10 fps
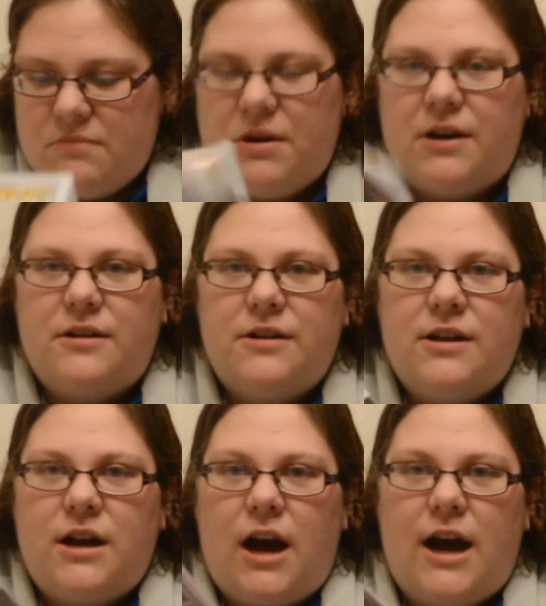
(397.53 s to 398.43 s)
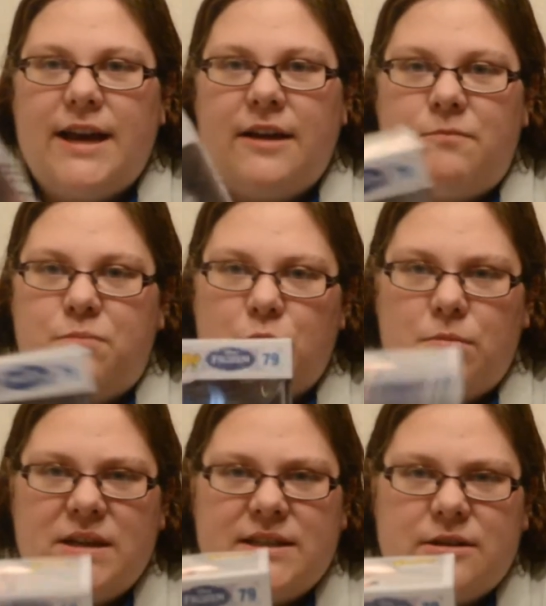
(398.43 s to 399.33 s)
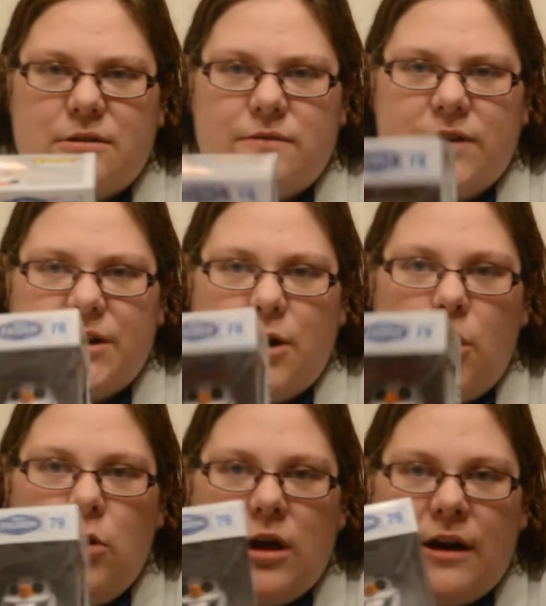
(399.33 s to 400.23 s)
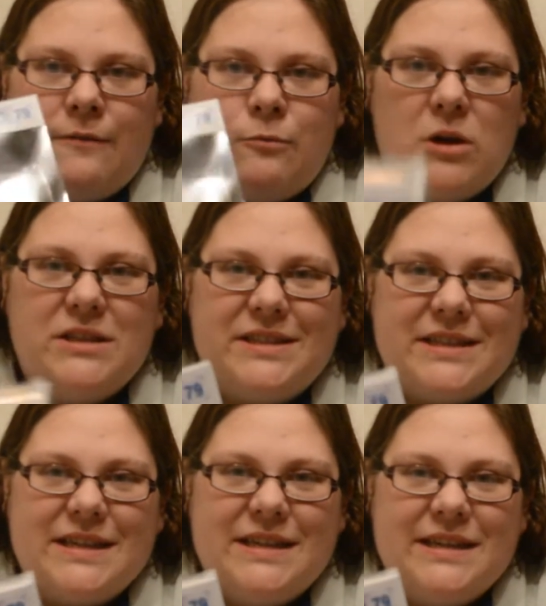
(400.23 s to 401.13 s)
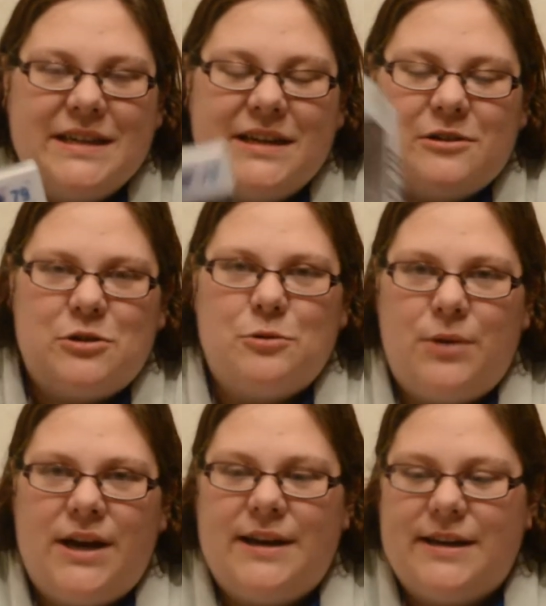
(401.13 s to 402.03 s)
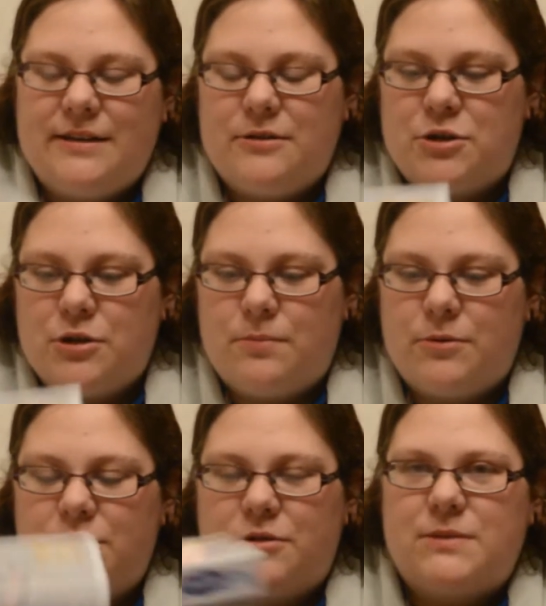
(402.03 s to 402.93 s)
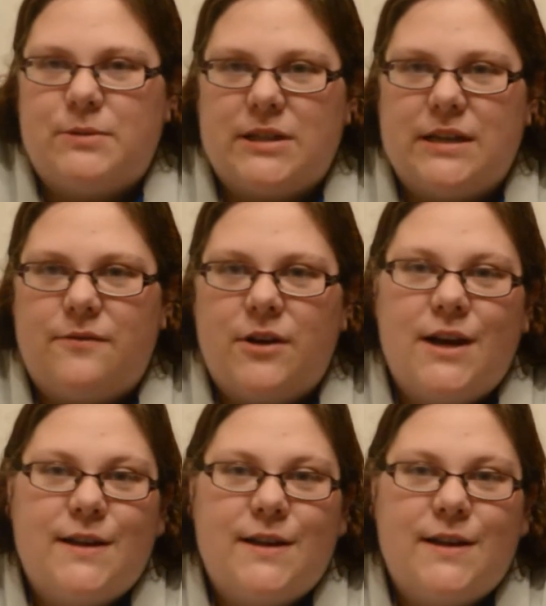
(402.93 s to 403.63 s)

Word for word: but I have bought myself an Olaf onesie to wear in the shop on Christmas Eve.